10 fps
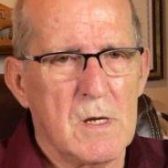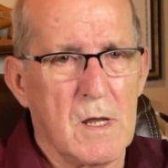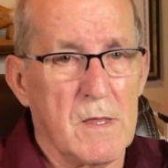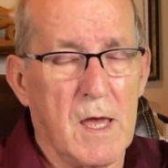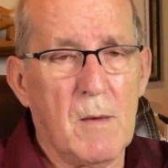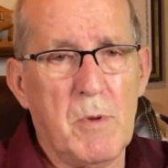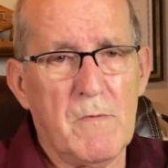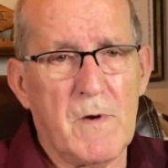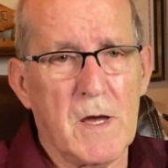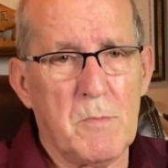Now, the
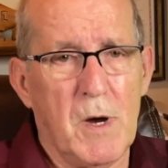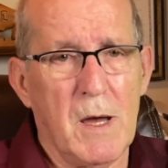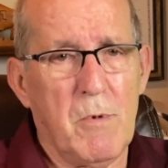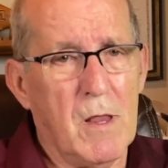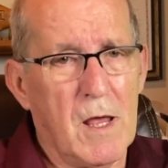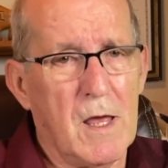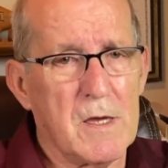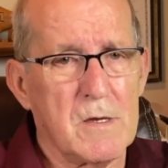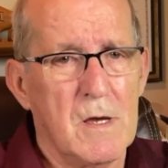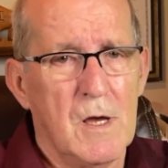Amplified Bible, I
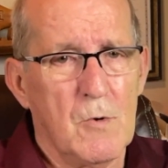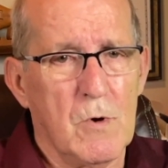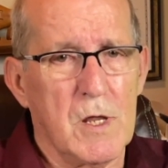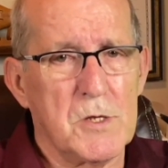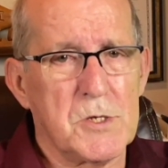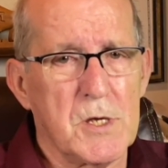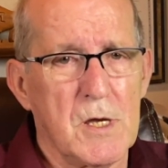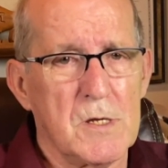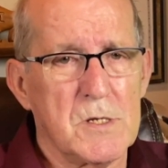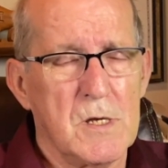like what it
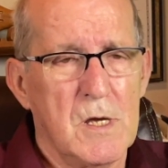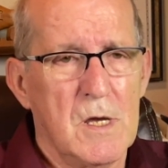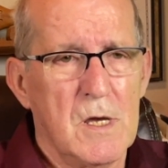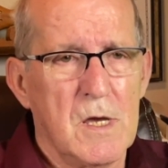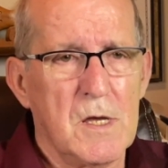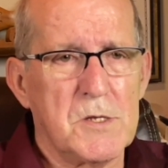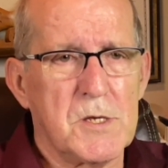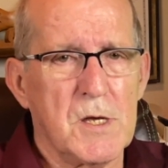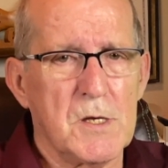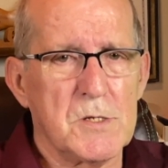says. It
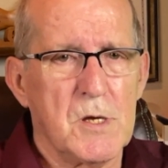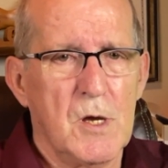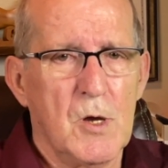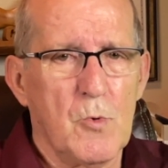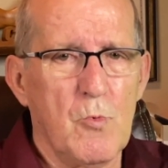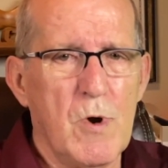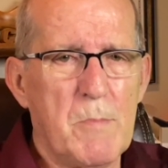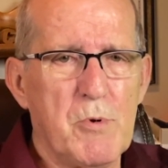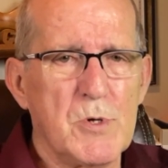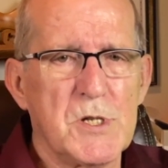says,
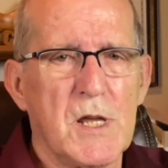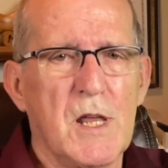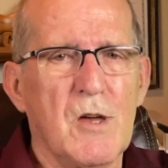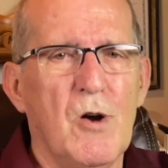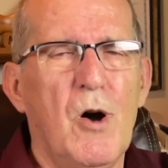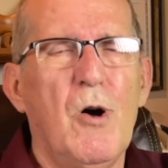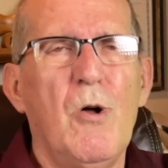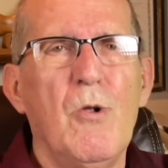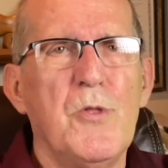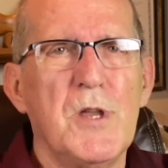representing
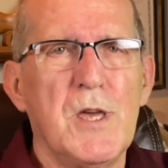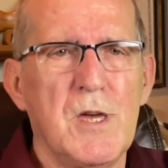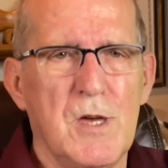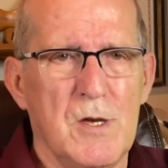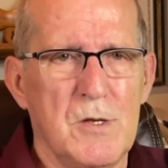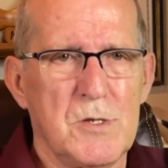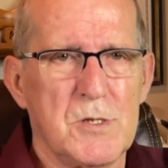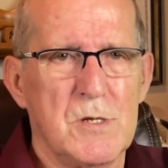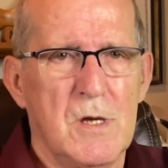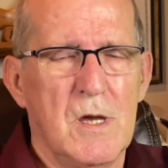all that he
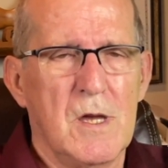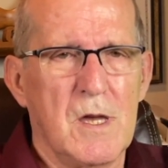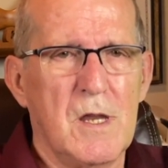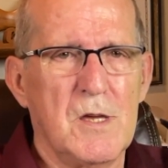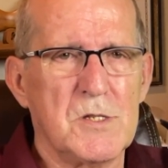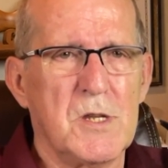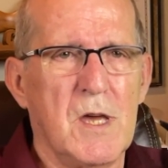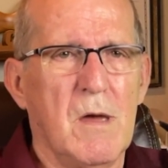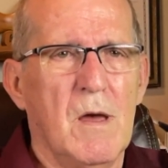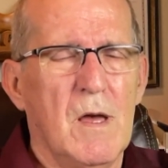is in his
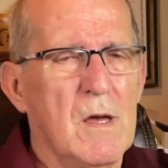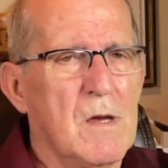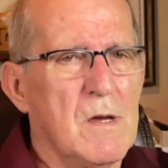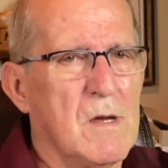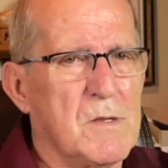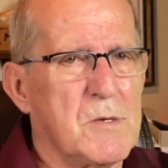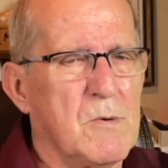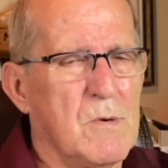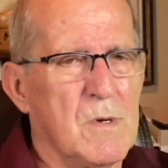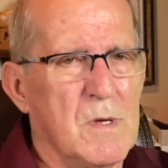name.
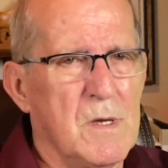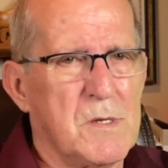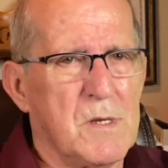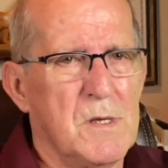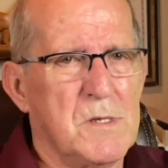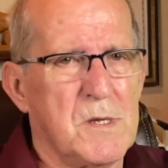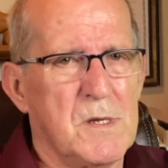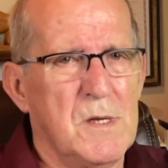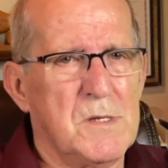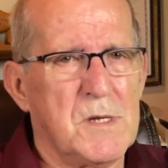So
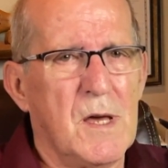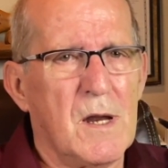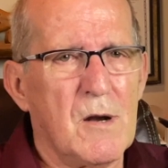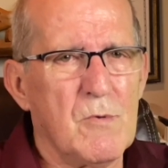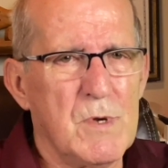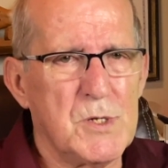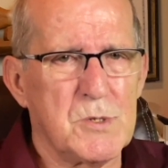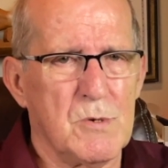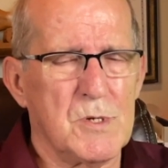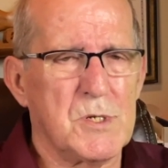it's not our
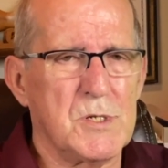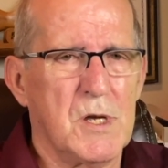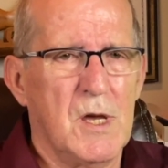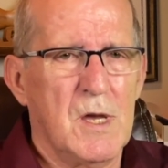resources.